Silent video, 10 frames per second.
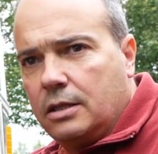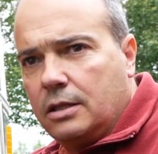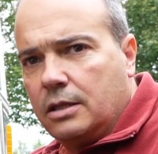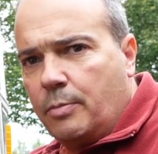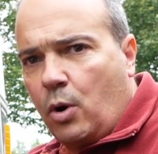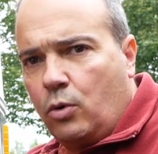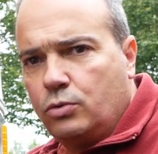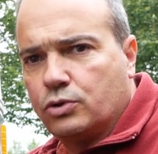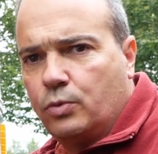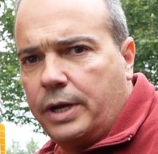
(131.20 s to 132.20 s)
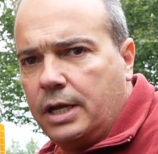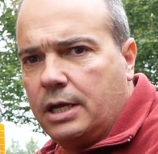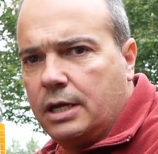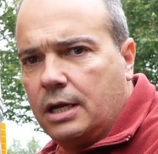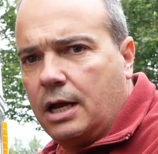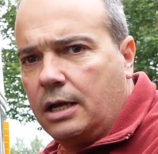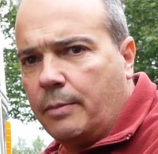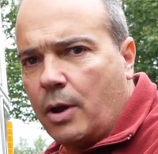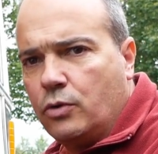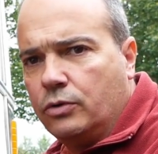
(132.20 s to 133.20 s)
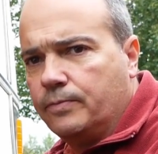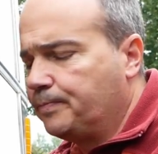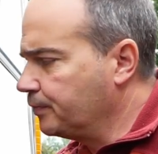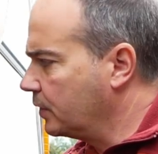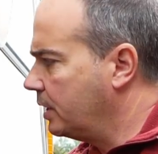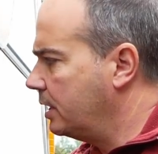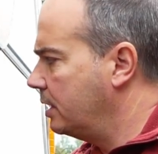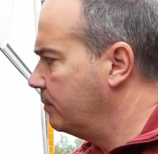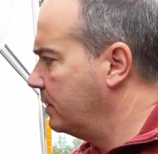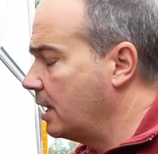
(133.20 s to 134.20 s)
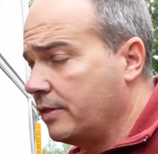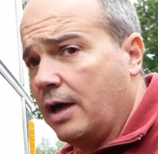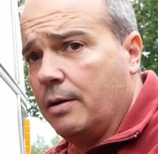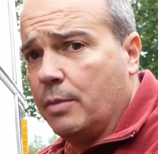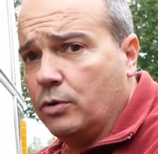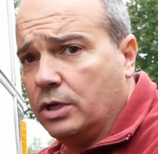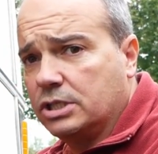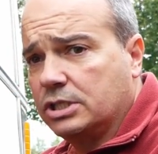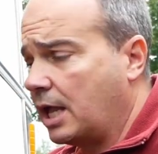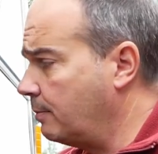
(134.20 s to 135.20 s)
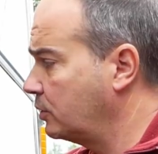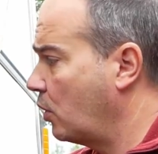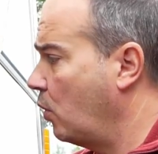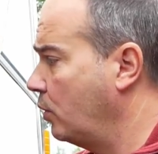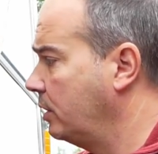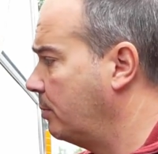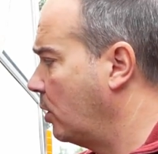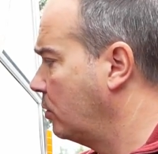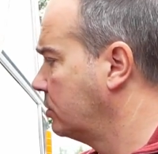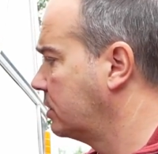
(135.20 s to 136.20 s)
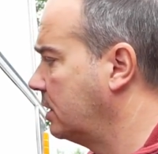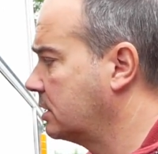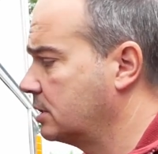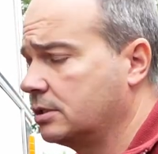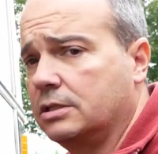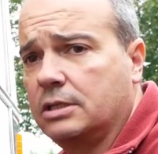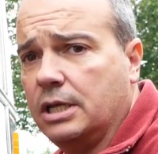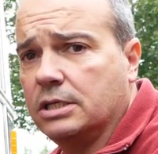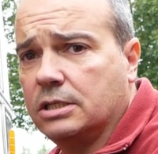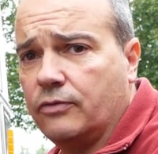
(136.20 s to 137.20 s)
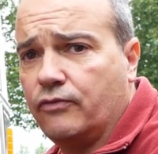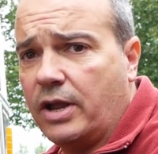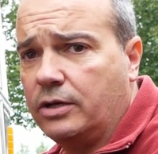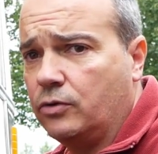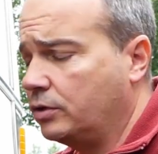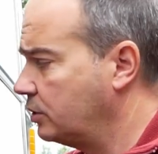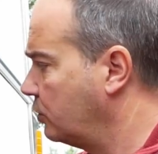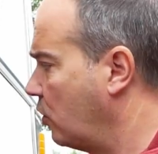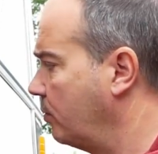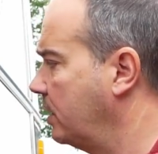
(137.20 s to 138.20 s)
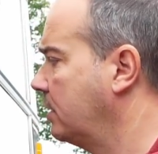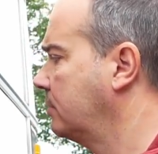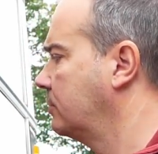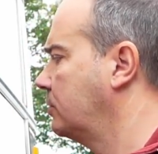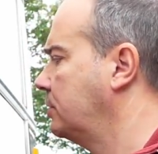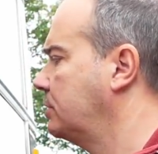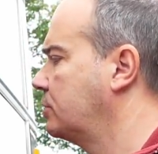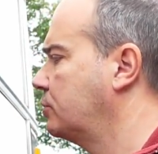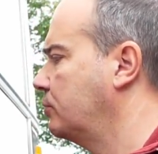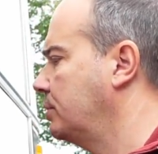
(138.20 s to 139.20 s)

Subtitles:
The bottles weigh an amount, that amount is stamped on the bottles. In this case they're written on the top there. I'm going to just show